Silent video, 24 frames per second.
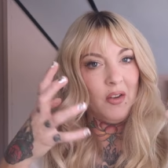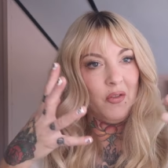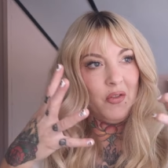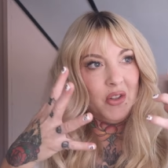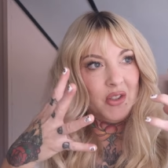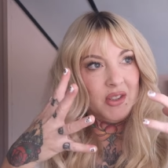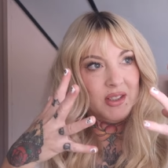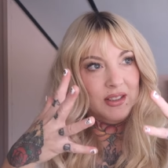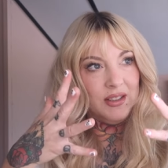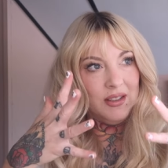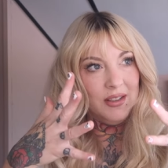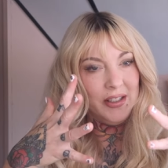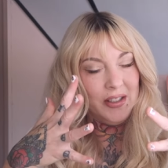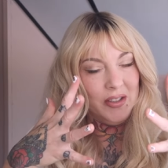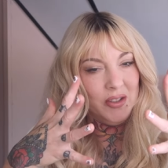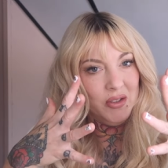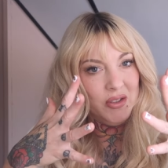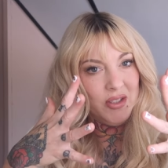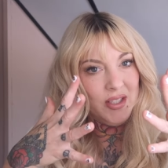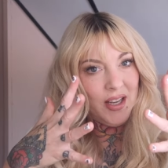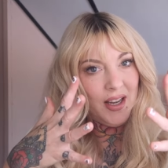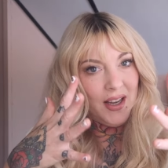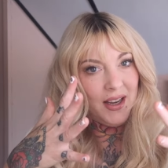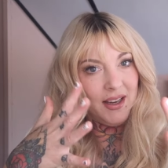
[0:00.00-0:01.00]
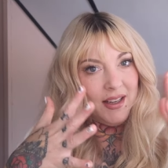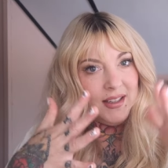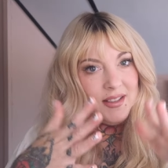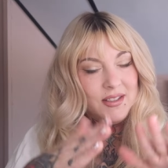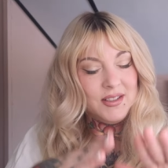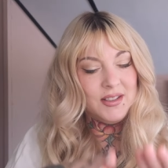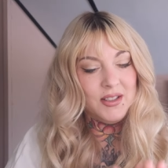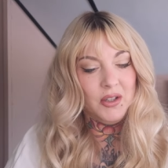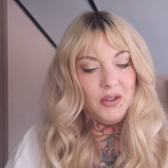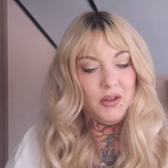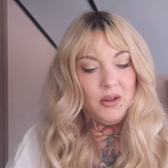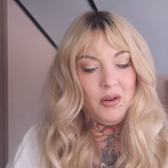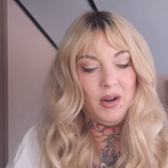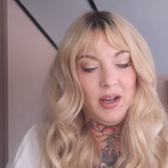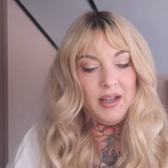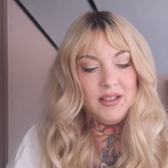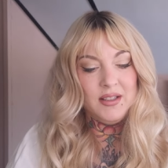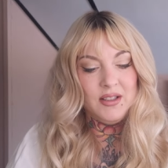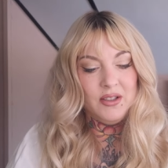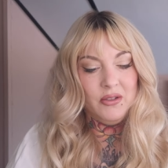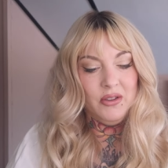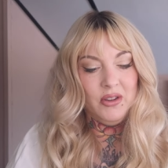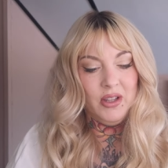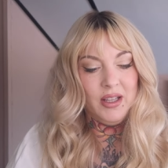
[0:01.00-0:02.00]
It feels a little tight, so I
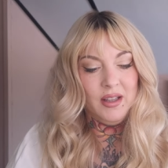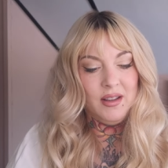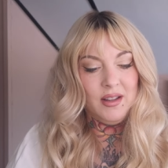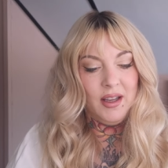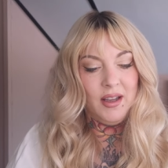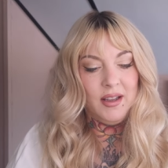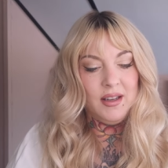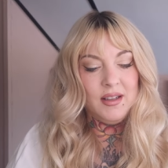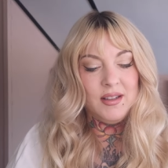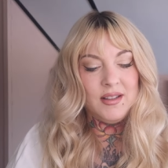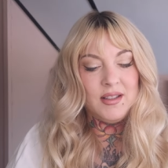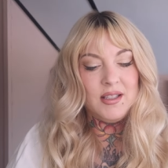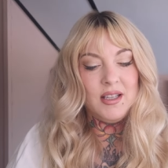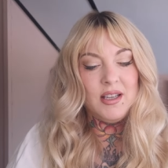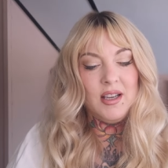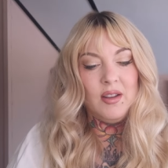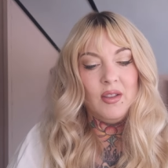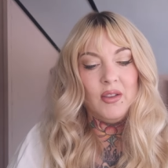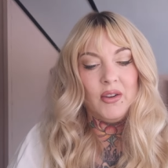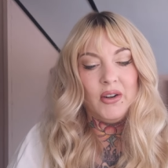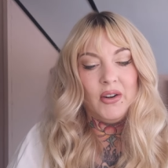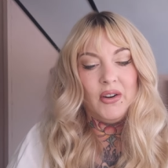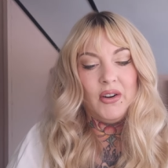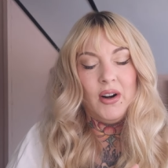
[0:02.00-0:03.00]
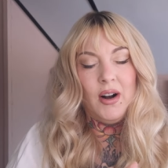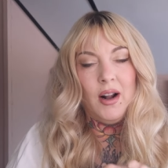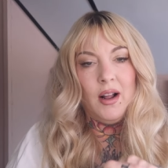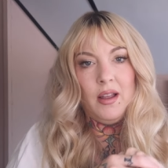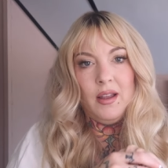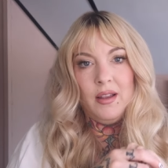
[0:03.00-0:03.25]
do think that it's either